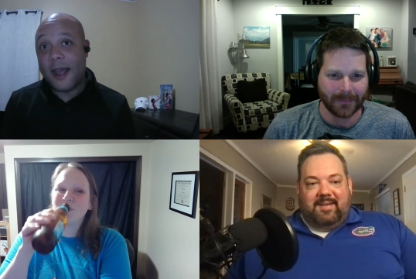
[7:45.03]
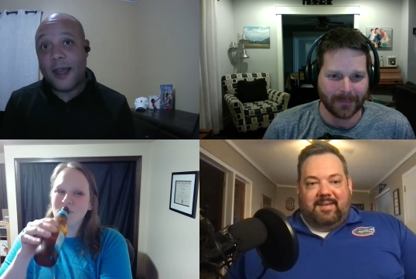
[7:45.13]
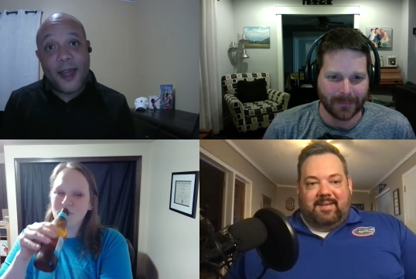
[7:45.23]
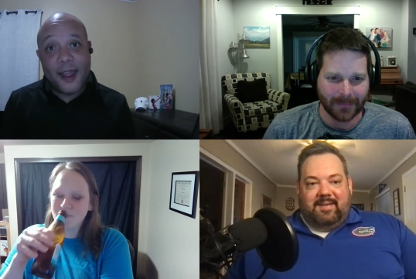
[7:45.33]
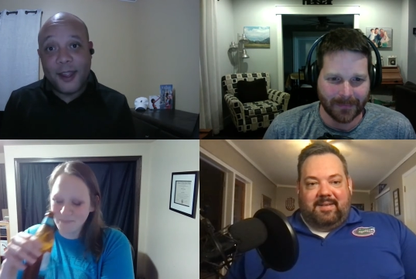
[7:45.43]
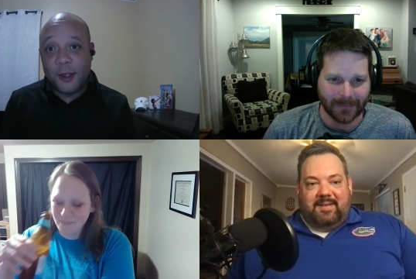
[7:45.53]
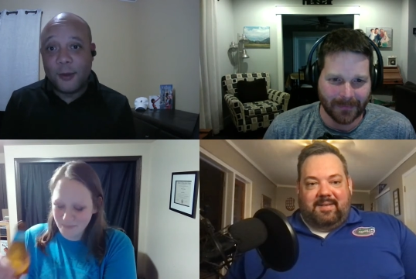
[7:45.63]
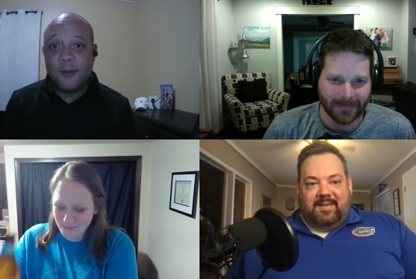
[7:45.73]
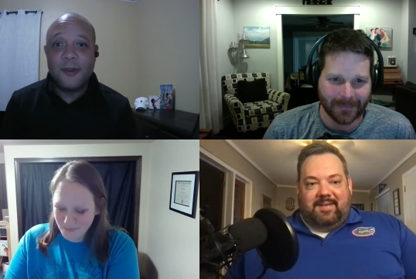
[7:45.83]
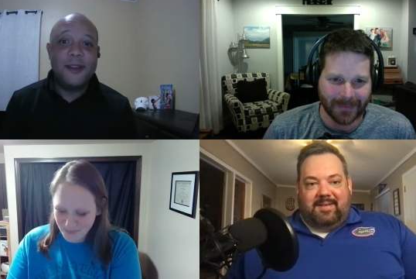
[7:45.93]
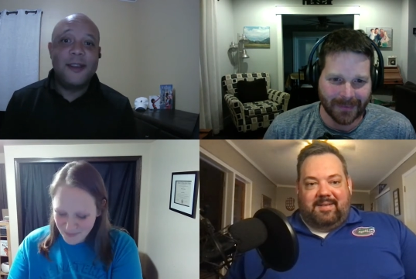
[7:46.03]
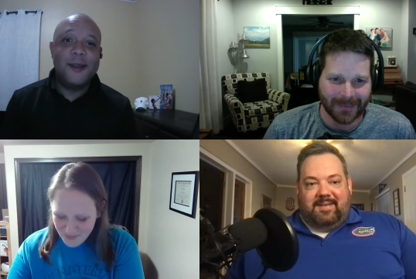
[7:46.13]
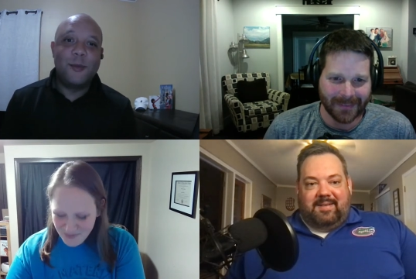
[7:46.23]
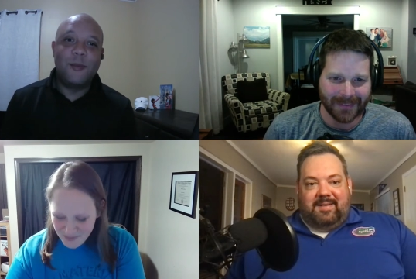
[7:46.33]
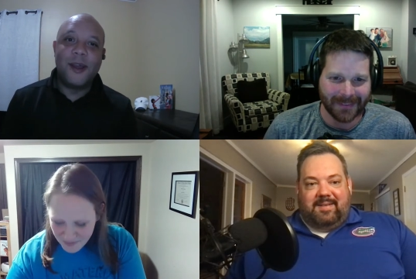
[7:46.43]
Speaker 1: I like you,
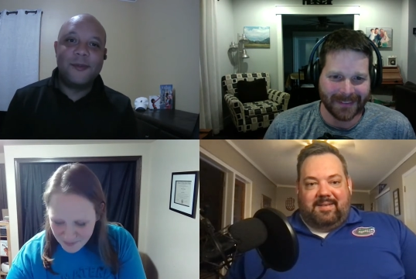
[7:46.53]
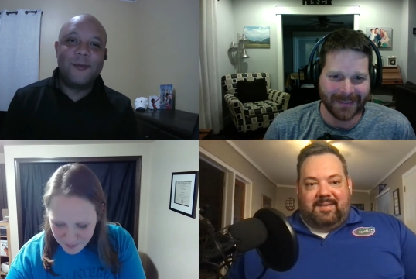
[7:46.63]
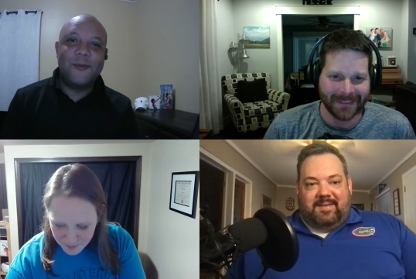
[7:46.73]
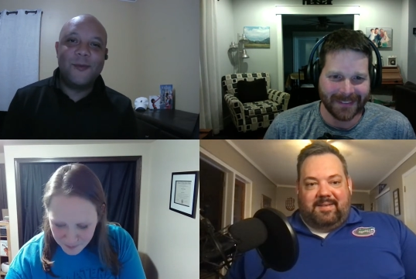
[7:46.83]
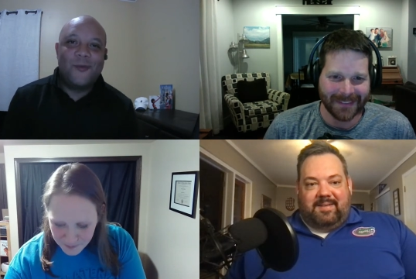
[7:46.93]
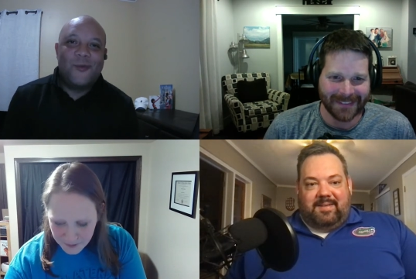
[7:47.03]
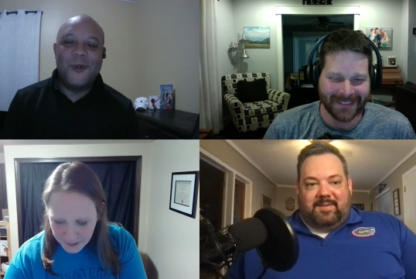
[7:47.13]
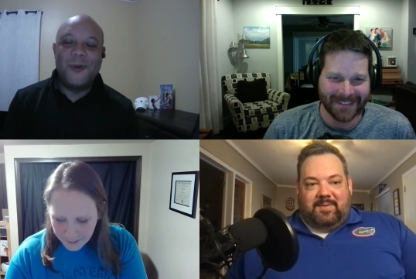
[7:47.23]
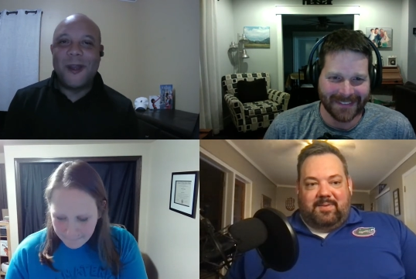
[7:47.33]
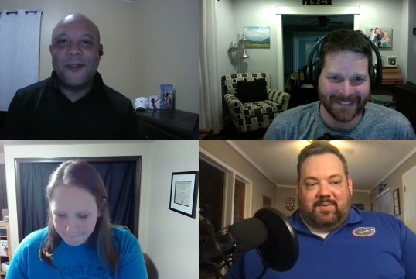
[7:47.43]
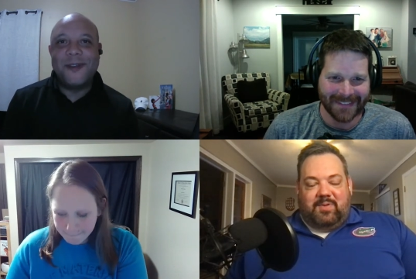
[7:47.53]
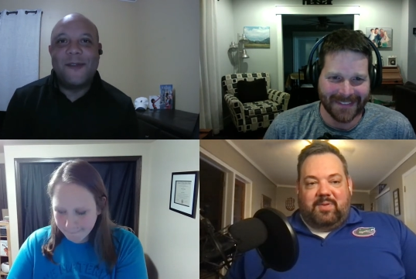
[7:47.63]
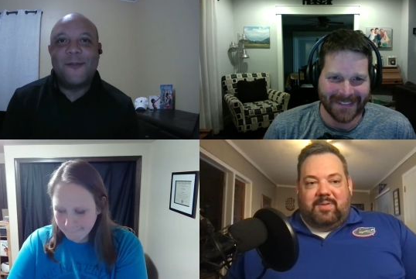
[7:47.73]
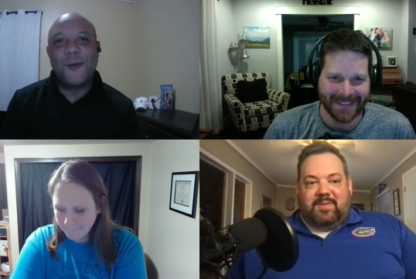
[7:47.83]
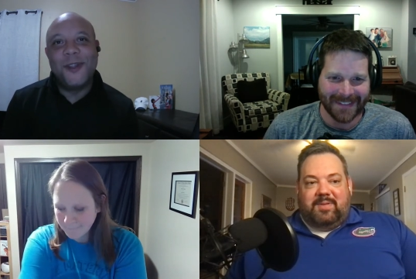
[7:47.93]
but we re-
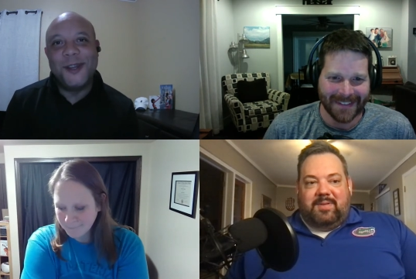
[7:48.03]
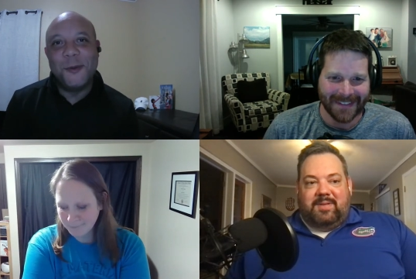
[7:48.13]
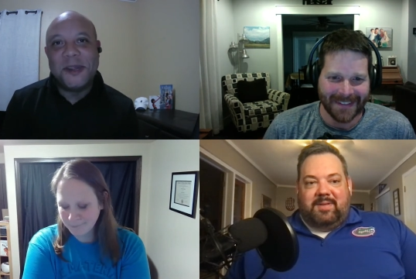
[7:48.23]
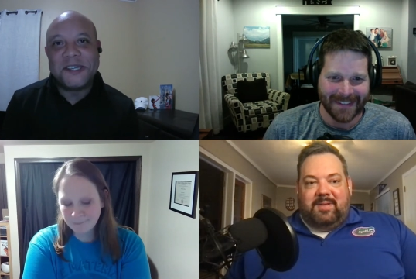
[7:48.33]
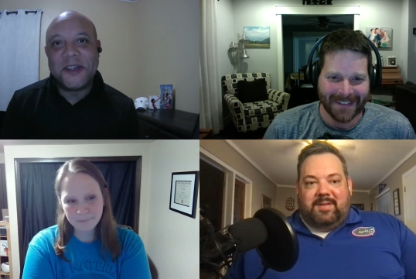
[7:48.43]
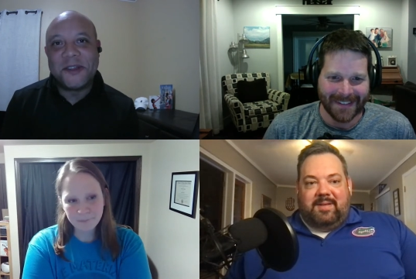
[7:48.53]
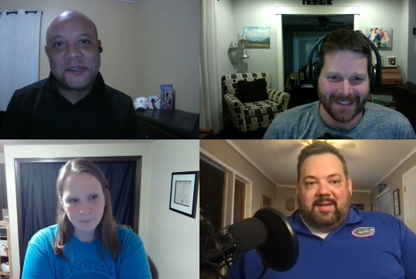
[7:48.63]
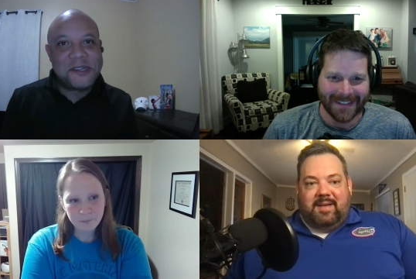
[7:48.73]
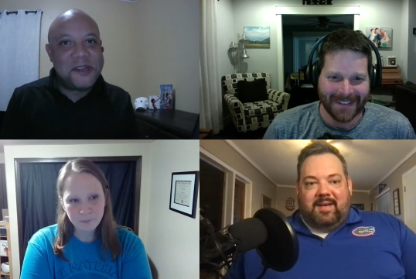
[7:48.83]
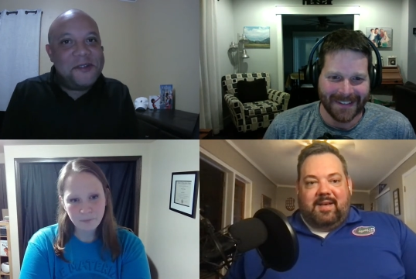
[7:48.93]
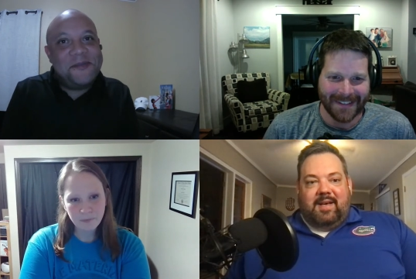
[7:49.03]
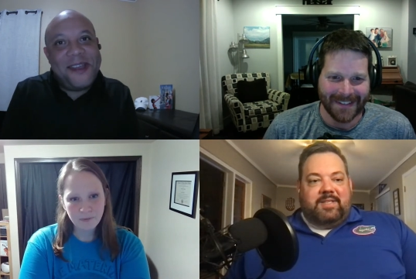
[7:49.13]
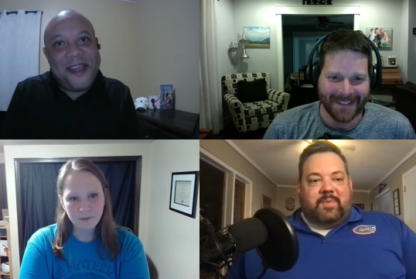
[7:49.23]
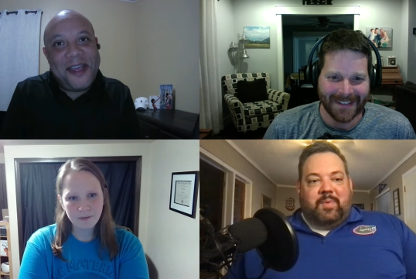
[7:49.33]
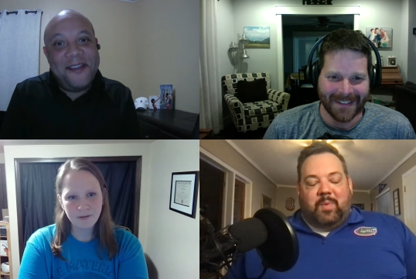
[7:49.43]
never really knew each other. So
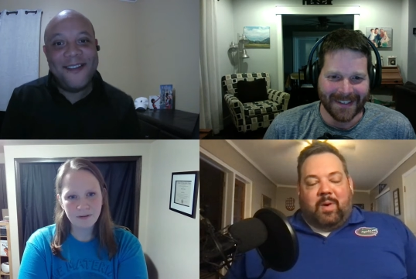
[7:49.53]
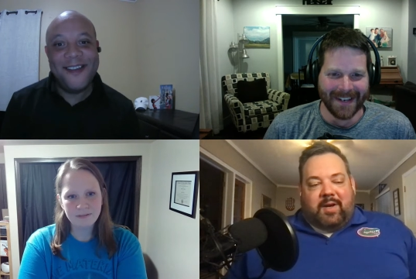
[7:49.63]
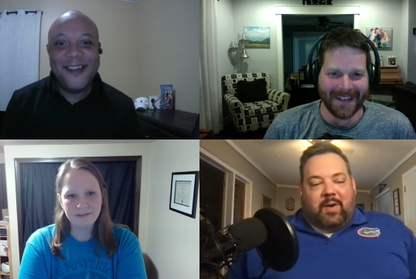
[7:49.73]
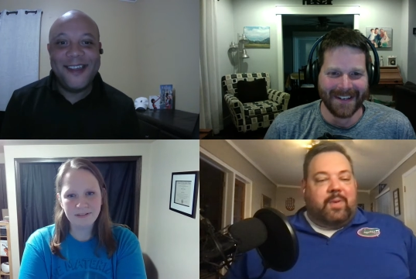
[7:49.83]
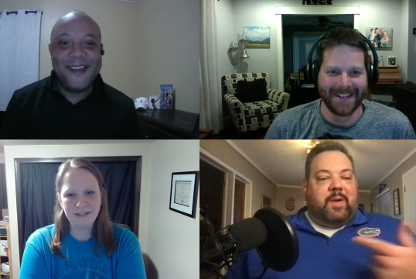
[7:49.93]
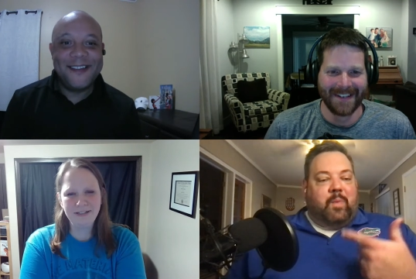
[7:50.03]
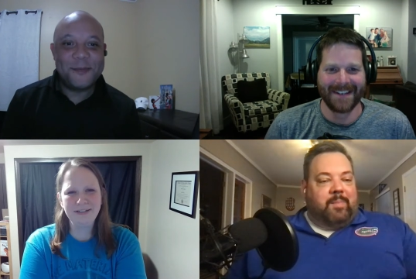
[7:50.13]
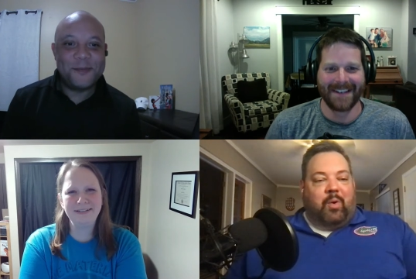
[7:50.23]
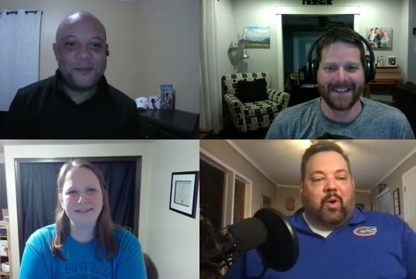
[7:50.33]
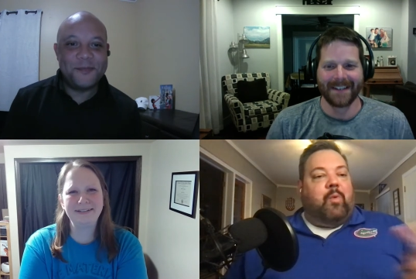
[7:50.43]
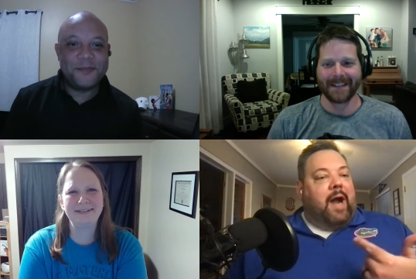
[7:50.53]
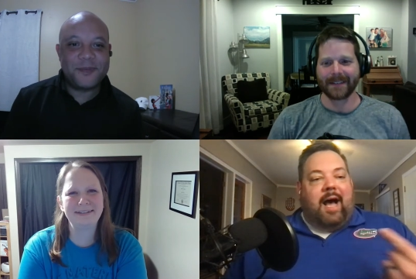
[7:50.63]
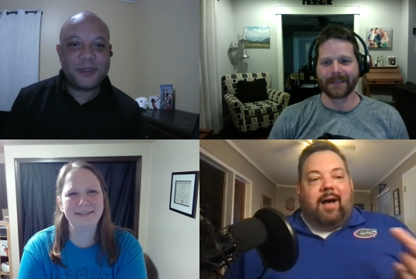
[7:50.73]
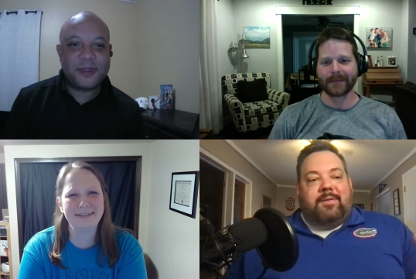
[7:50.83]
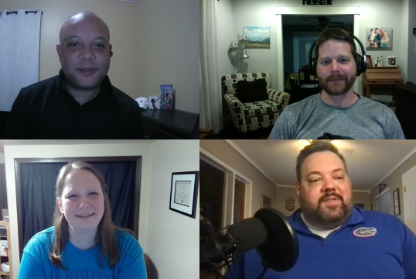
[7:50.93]
do we want to go
Speaker 2: like one more
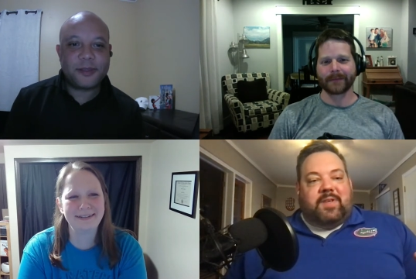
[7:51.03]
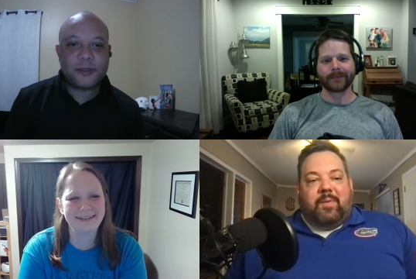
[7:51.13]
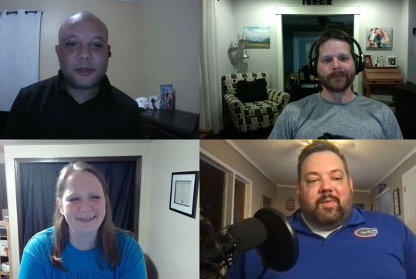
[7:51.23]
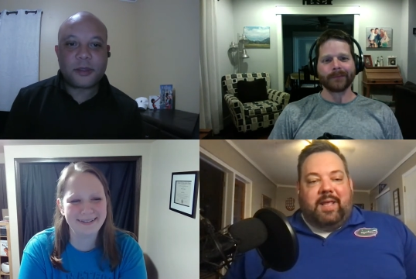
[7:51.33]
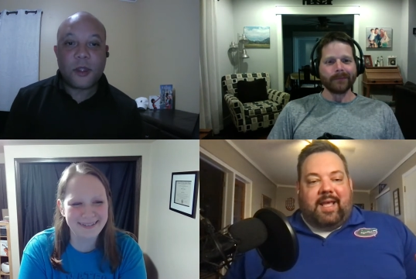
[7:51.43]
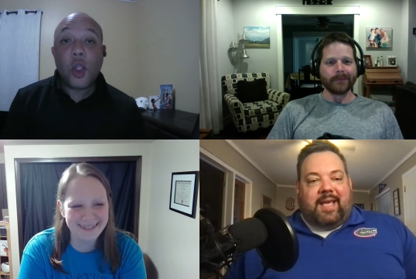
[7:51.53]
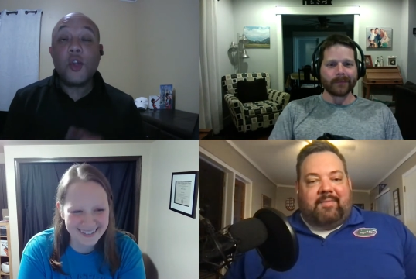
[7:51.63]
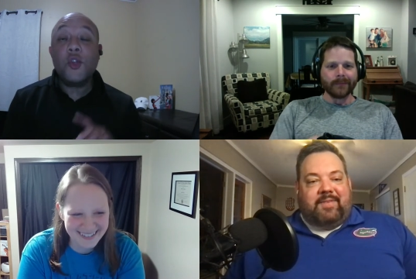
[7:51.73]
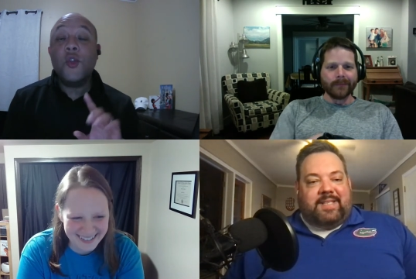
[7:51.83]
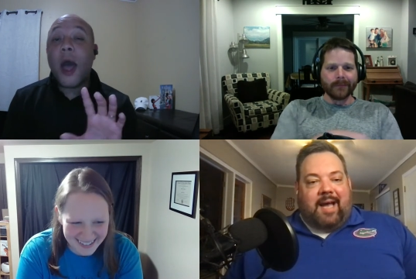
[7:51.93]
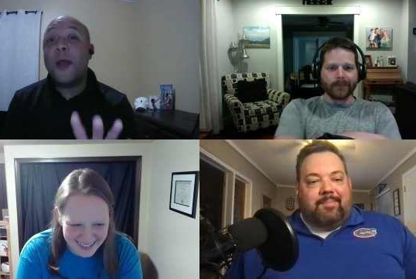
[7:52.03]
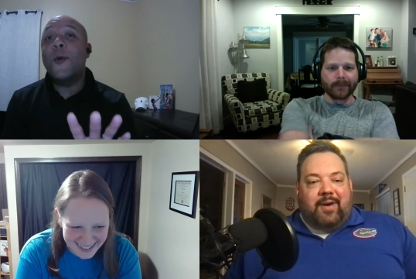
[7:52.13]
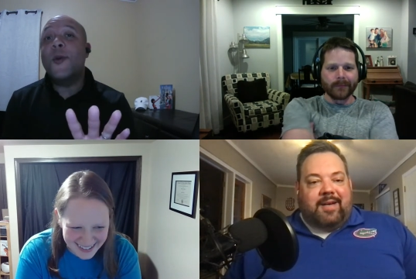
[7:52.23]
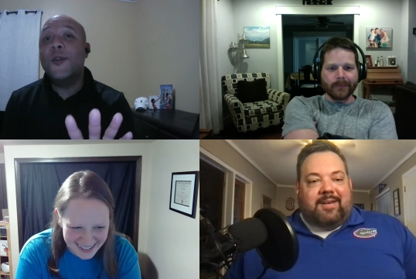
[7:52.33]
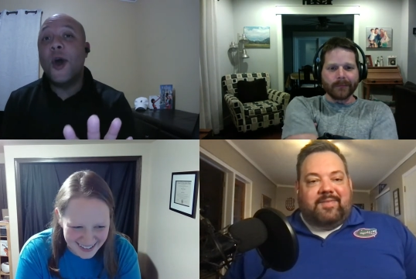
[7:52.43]
round so that we like have a
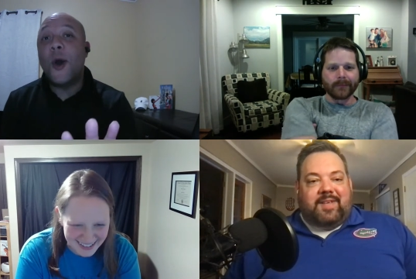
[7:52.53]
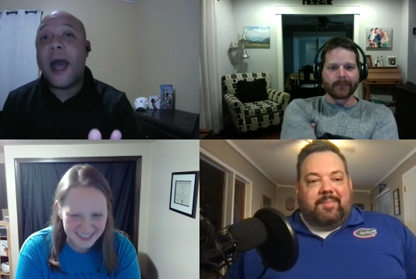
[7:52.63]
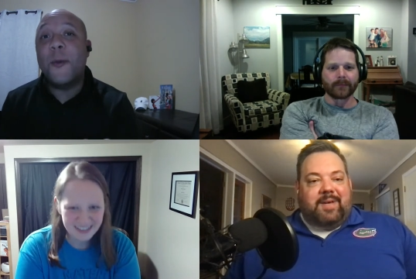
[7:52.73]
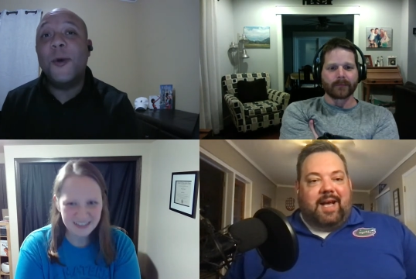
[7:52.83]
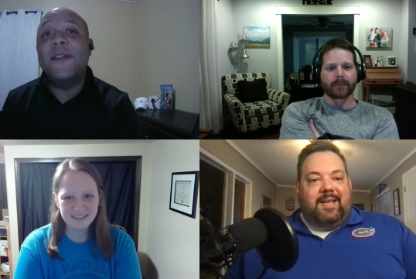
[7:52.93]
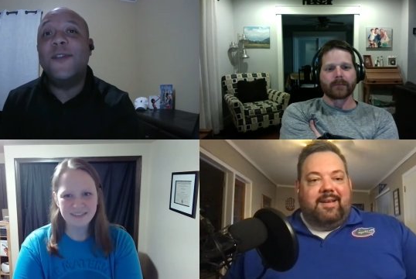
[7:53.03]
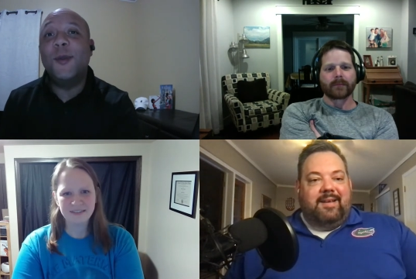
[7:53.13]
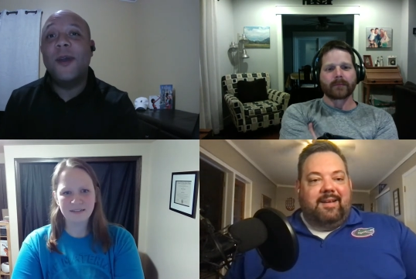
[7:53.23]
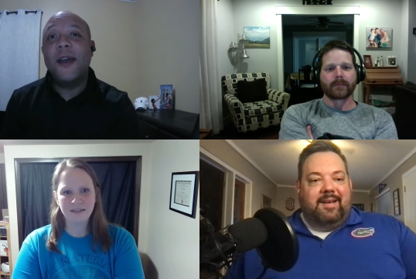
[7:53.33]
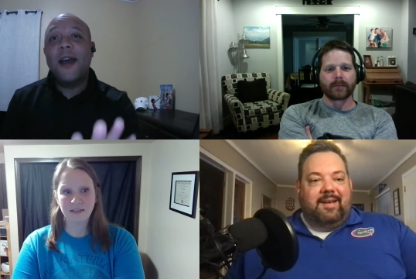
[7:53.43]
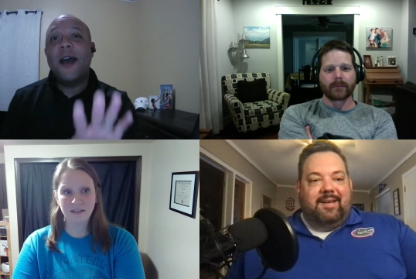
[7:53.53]
tiebreaker? I, no, I will give you.